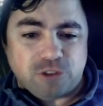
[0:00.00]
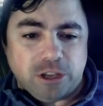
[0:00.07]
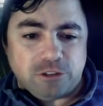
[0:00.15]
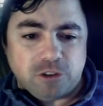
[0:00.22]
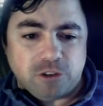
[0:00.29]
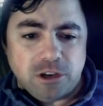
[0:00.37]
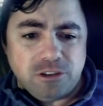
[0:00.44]

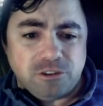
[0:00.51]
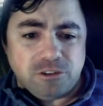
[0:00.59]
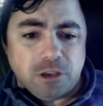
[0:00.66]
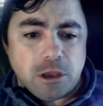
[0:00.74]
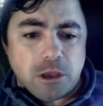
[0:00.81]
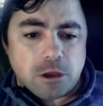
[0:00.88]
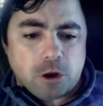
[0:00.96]
incidents.
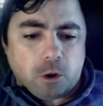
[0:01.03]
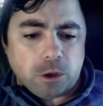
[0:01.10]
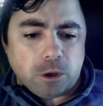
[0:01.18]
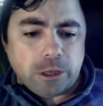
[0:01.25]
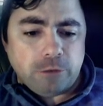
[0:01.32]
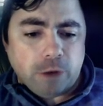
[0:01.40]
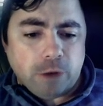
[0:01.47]

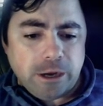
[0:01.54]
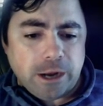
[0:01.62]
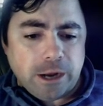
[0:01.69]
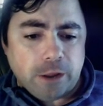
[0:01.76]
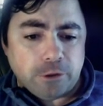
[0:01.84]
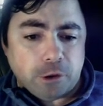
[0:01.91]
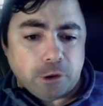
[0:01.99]
Currently, right
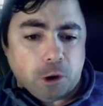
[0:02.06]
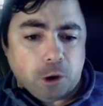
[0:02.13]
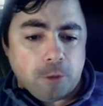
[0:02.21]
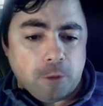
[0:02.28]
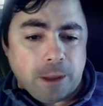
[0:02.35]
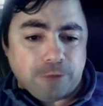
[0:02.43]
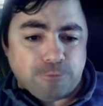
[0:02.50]
now, there are
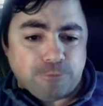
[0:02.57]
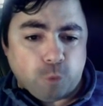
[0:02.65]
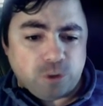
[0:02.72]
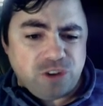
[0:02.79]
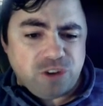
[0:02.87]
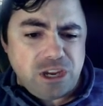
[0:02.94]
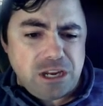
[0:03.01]
about
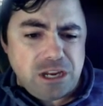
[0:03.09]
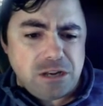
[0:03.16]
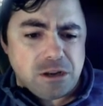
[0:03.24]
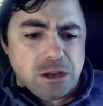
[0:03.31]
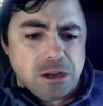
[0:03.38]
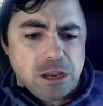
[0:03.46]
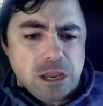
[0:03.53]
14.
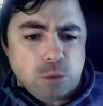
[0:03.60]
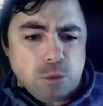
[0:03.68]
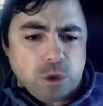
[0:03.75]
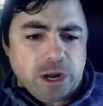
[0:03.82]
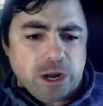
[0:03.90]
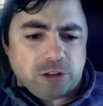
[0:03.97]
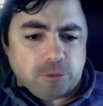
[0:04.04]
It
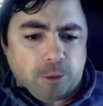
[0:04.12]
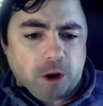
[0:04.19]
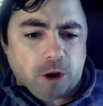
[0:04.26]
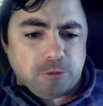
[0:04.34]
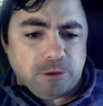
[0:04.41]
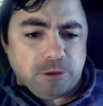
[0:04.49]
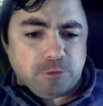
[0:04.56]
would not
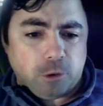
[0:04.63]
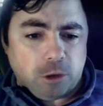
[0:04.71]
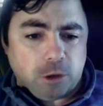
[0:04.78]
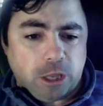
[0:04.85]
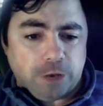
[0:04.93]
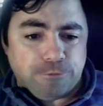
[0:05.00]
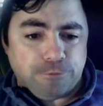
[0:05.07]
surprise me if there are a
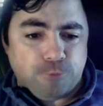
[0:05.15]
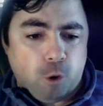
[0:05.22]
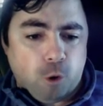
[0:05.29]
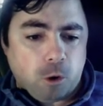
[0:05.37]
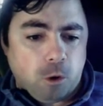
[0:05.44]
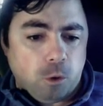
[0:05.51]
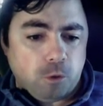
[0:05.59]
lot of
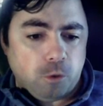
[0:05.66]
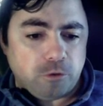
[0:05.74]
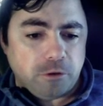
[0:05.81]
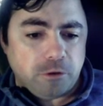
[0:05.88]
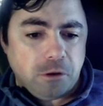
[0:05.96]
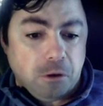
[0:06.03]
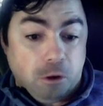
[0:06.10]
fall calls,
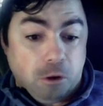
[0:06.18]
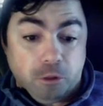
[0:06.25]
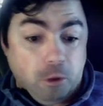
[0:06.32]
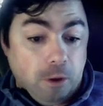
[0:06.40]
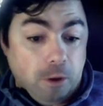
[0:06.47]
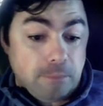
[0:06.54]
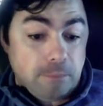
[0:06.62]

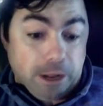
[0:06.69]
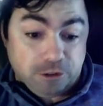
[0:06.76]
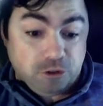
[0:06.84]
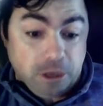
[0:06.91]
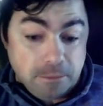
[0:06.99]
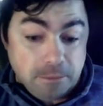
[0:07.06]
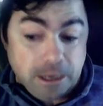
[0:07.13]
although I'm not
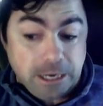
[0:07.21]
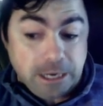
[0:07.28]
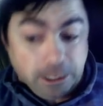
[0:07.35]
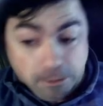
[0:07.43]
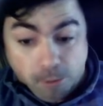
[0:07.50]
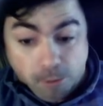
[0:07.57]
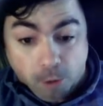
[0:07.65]
seeing many
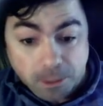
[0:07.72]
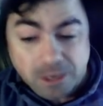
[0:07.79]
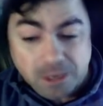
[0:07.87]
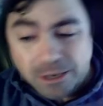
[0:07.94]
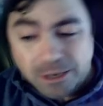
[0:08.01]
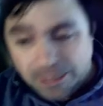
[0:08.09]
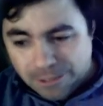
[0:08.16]
at the moment.
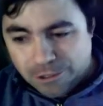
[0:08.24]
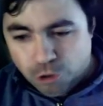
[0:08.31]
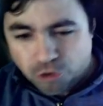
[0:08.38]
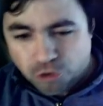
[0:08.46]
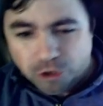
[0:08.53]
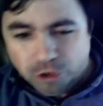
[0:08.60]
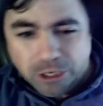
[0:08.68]

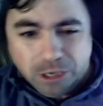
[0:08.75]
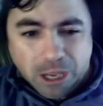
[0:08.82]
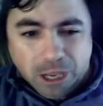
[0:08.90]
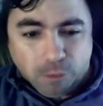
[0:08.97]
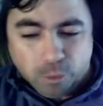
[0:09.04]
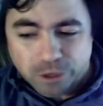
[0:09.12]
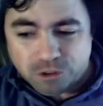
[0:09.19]
Usually, uh,
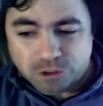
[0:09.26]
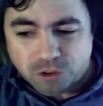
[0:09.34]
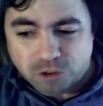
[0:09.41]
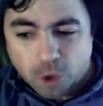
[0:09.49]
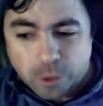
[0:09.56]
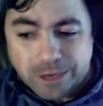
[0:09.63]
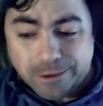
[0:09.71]
when it's
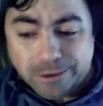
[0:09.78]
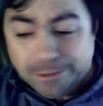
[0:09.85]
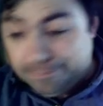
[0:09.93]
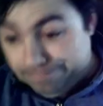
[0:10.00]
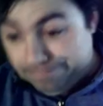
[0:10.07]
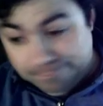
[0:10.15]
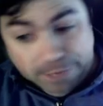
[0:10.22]
snowing,
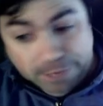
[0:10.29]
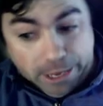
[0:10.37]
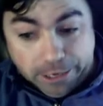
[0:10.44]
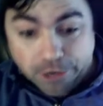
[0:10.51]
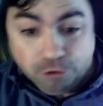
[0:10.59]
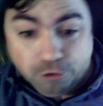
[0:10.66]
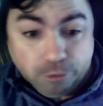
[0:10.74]
head
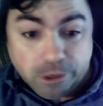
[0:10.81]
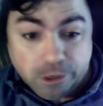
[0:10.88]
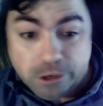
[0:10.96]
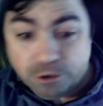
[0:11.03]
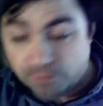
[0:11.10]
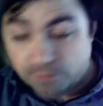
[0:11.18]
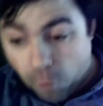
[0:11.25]

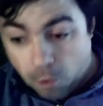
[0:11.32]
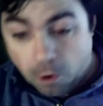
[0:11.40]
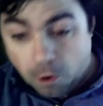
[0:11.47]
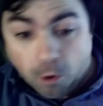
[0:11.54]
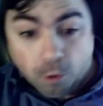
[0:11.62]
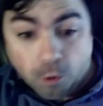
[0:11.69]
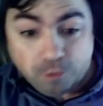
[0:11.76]
injuries, fall
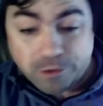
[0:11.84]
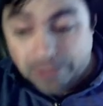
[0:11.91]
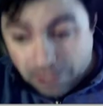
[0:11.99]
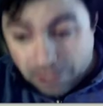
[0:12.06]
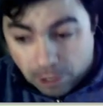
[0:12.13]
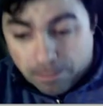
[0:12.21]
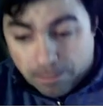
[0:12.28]
calls,
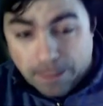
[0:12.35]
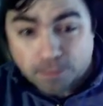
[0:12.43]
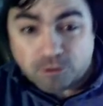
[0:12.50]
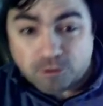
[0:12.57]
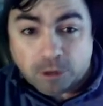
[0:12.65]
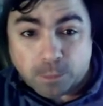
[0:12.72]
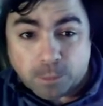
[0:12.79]
you know, people
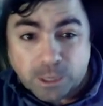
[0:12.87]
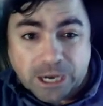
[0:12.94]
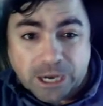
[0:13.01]
slipping